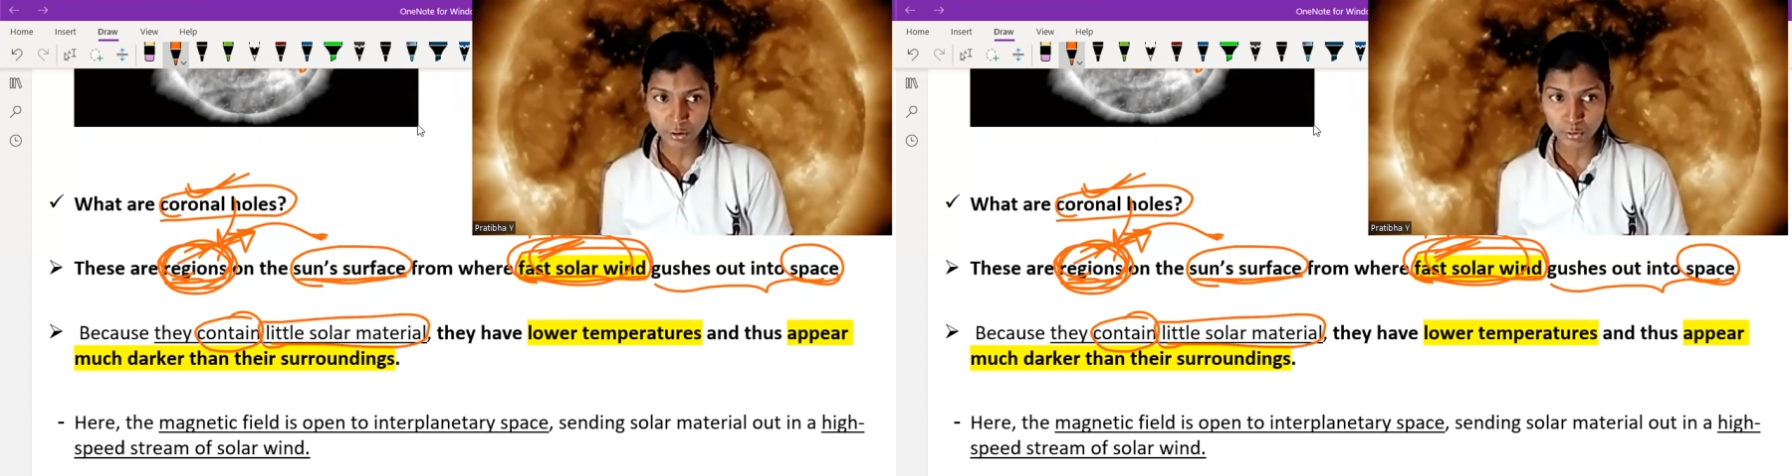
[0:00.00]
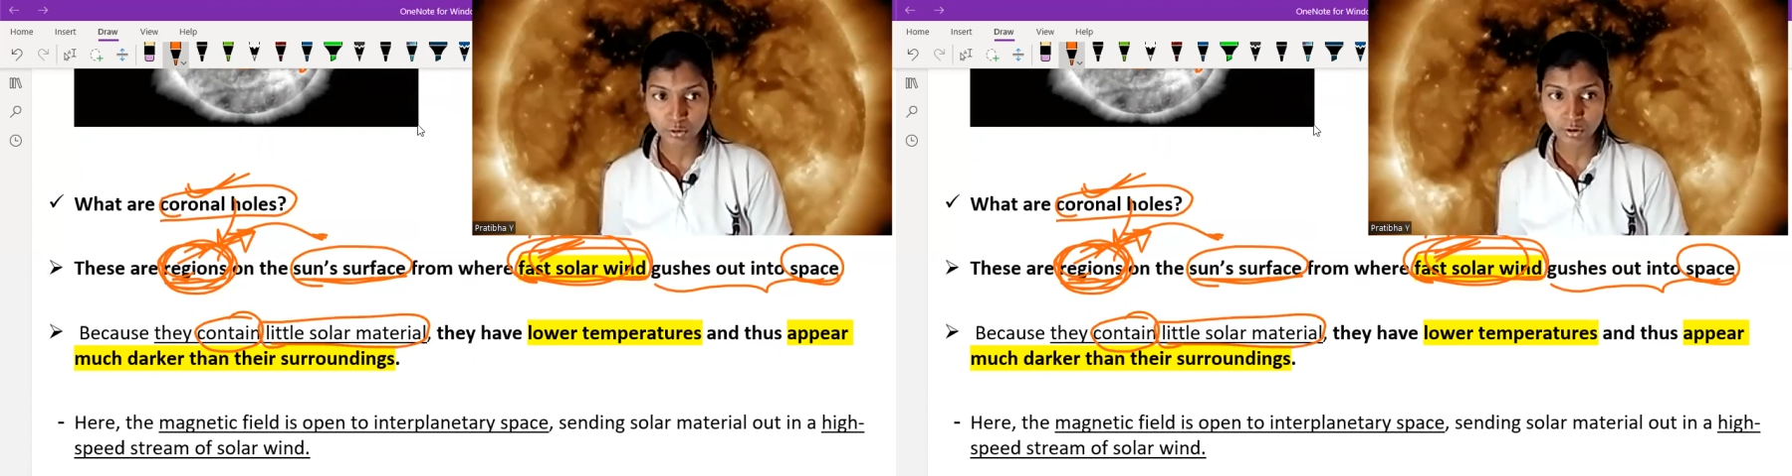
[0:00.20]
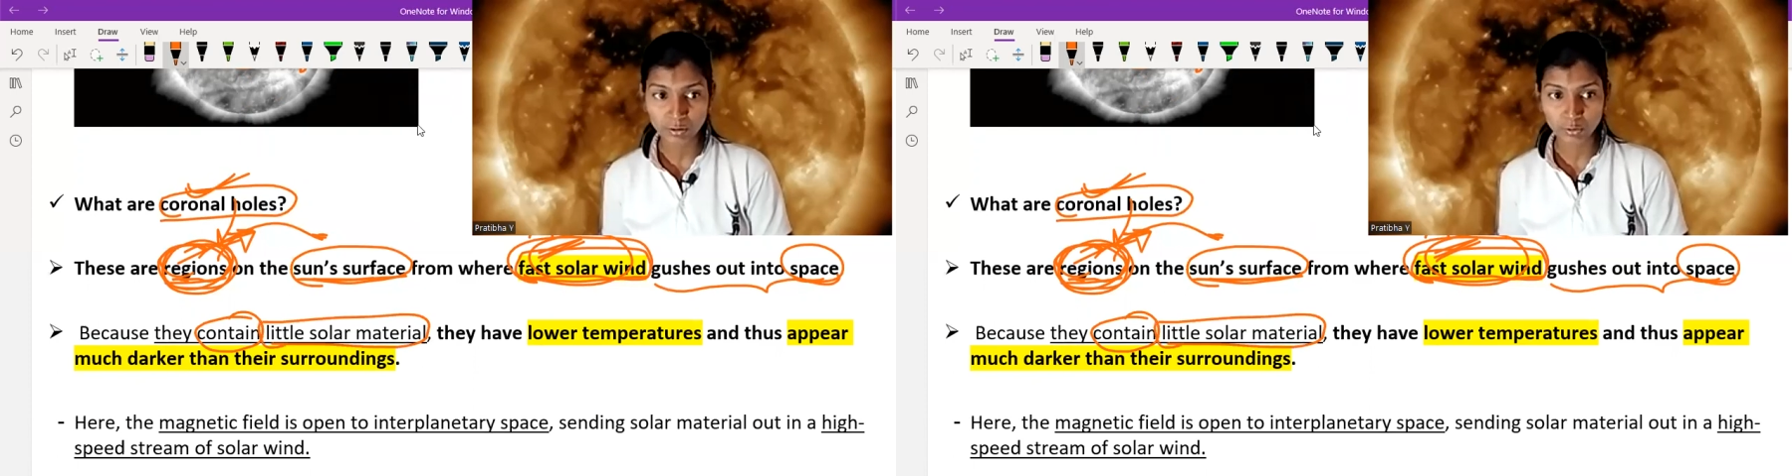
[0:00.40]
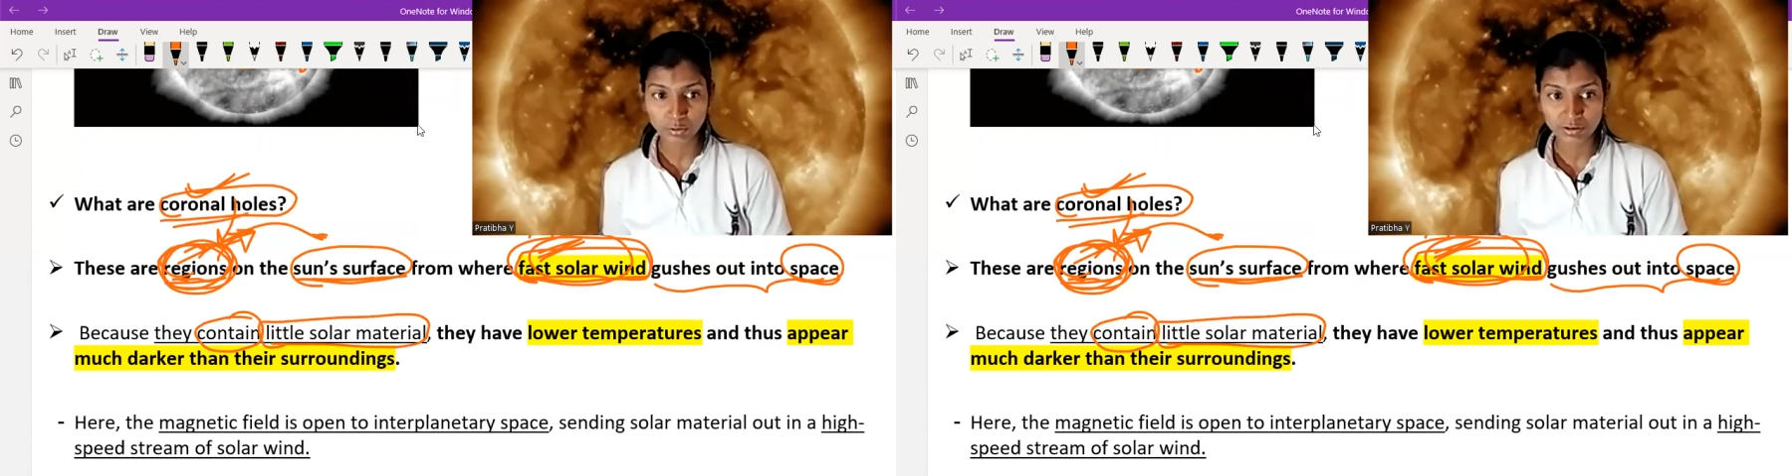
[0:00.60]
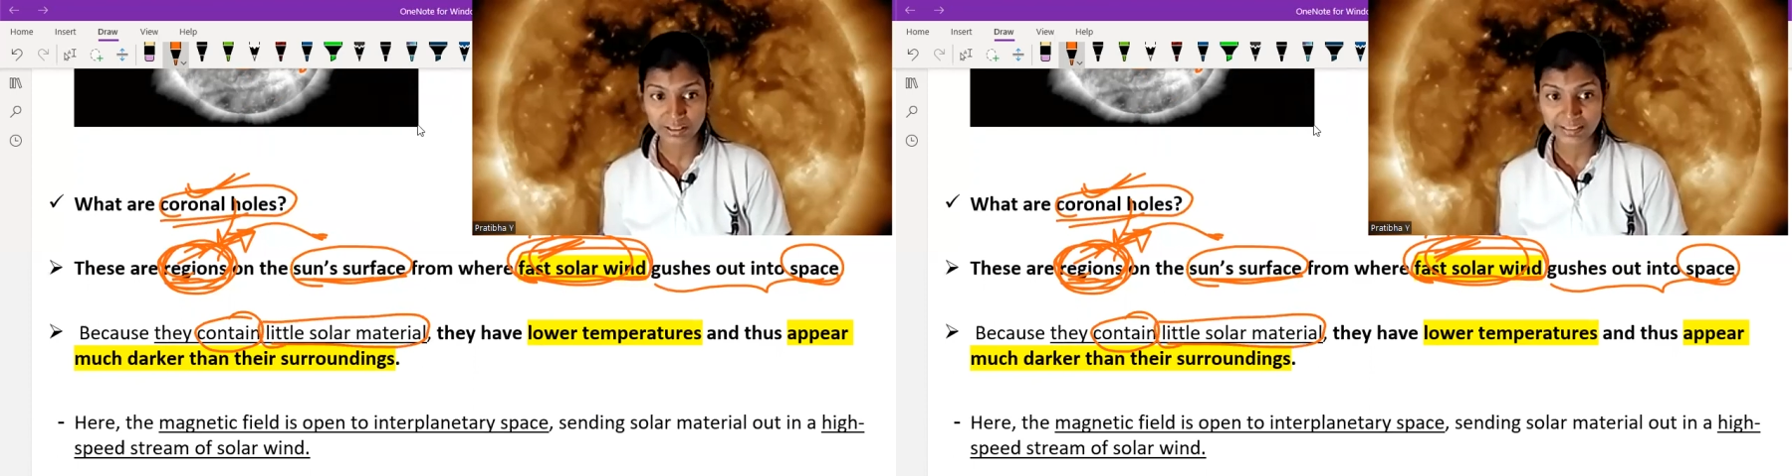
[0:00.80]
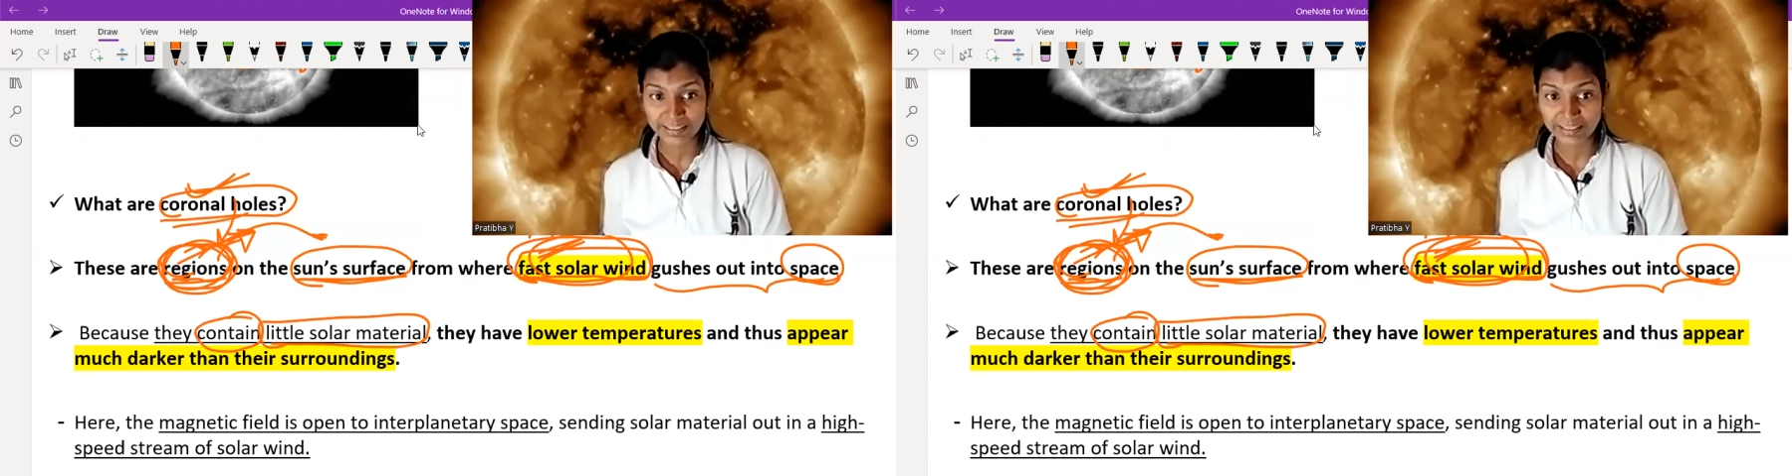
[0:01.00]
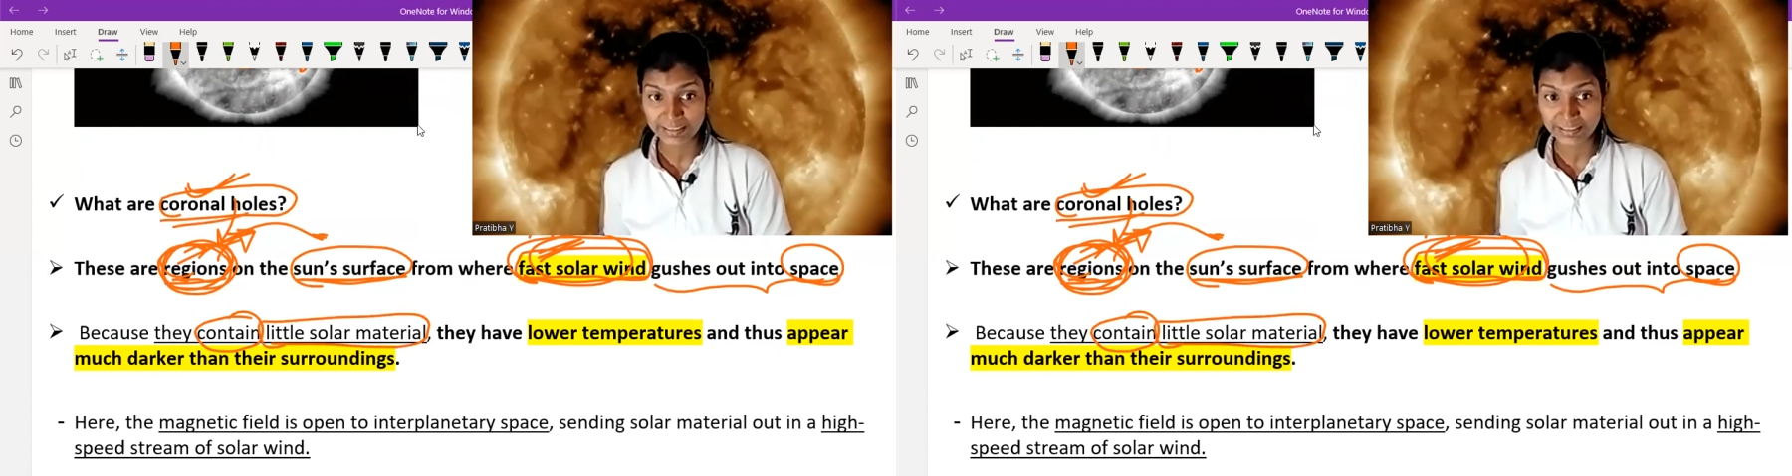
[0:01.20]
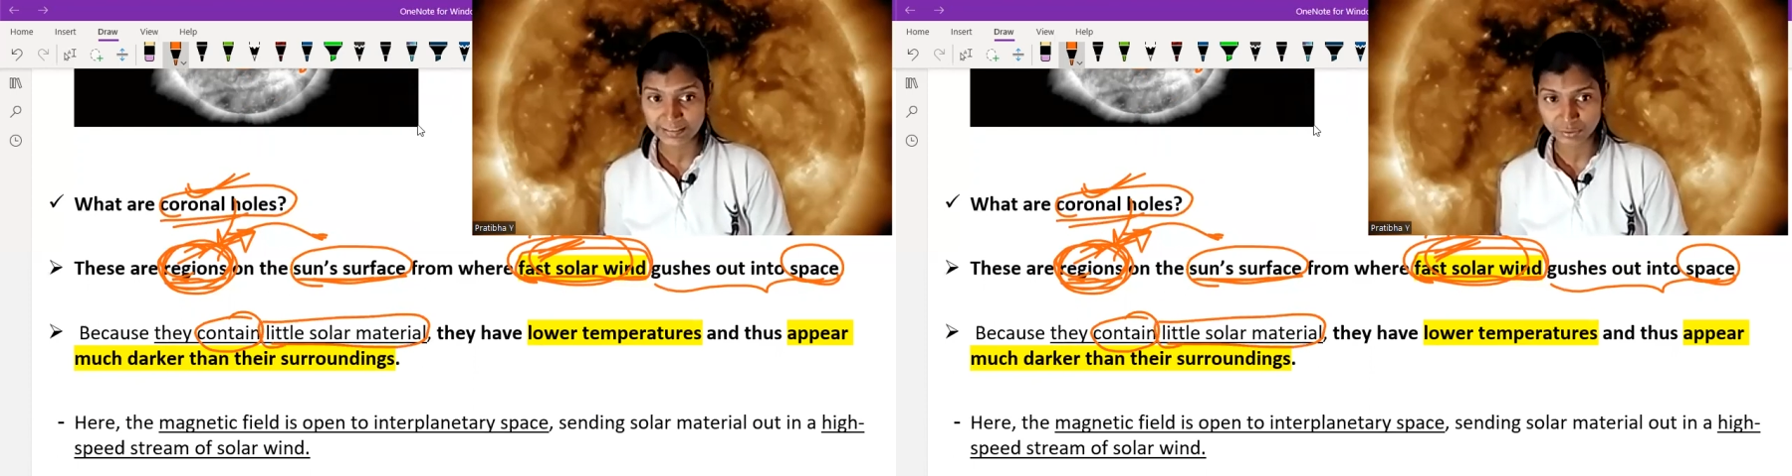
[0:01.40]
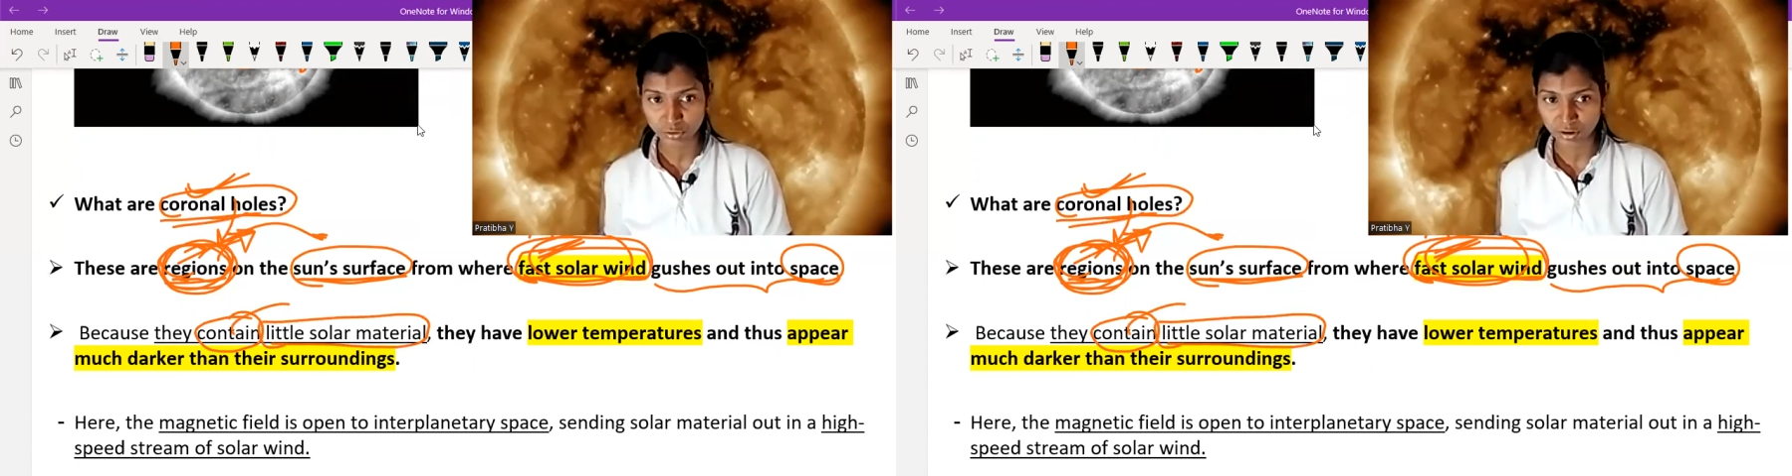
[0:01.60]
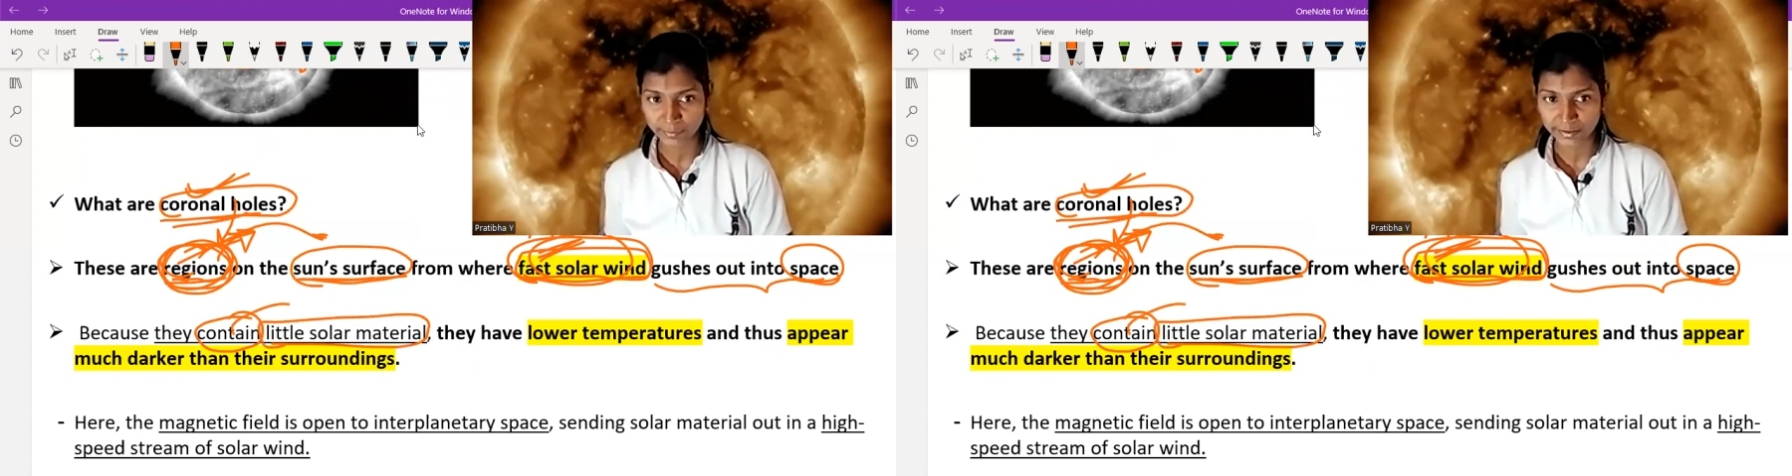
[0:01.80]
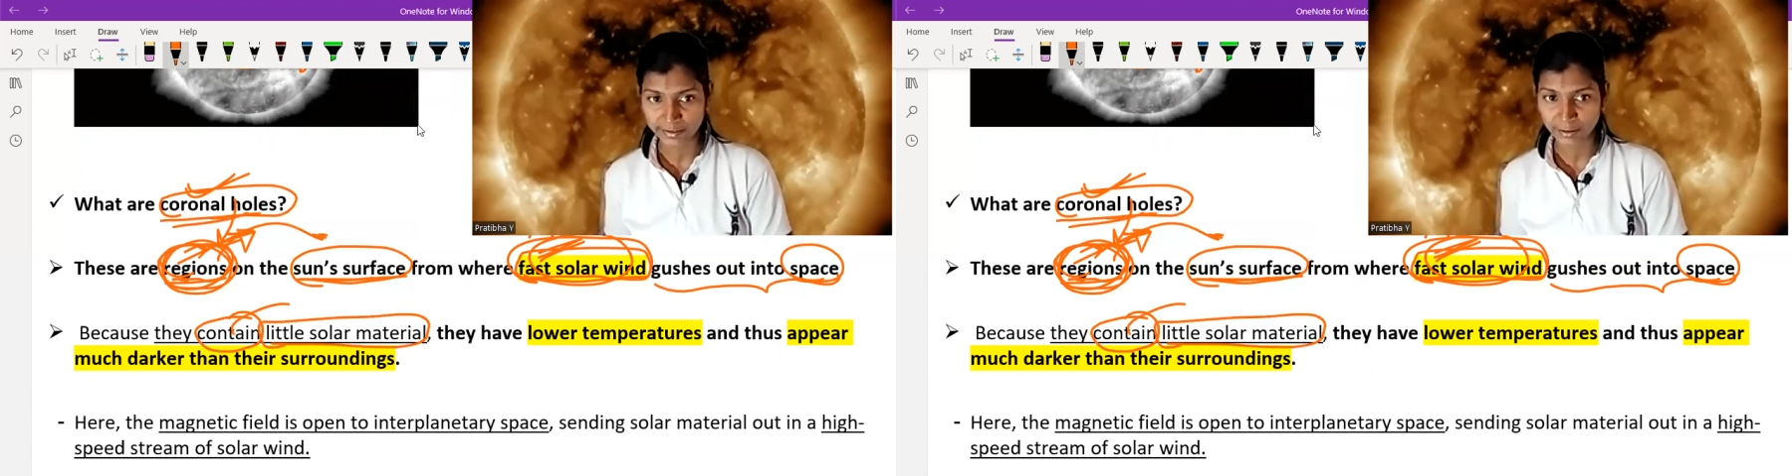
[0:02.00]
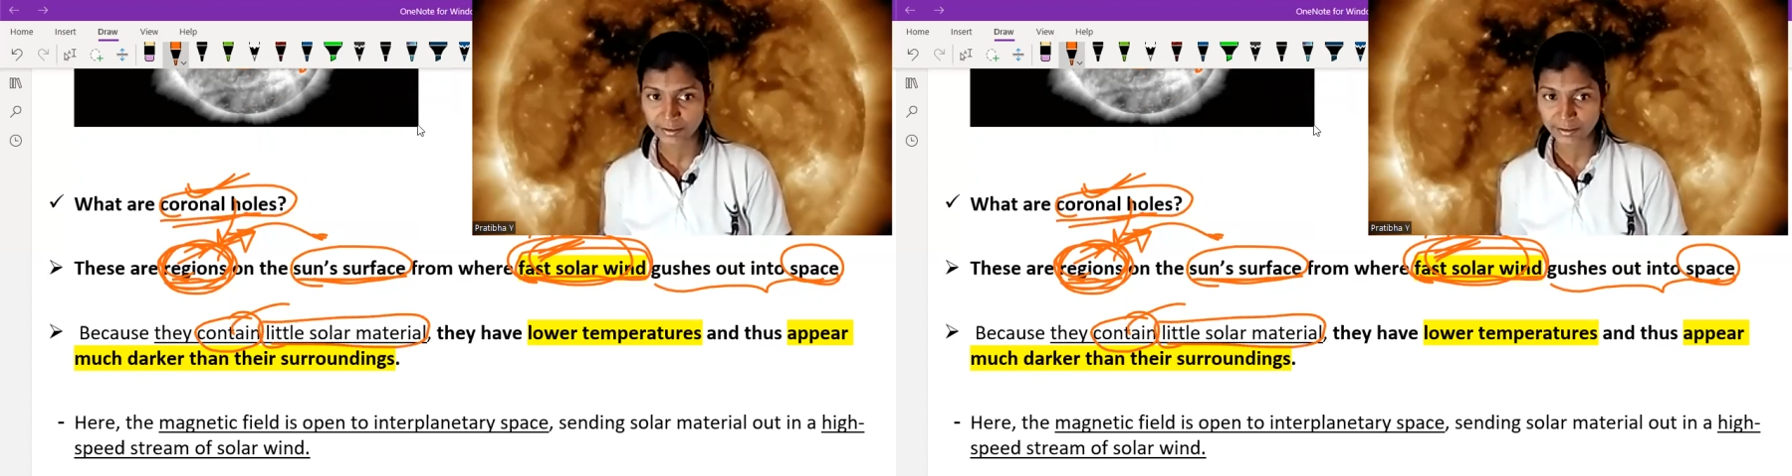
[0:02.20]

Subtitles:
coronal holes contain little solar material,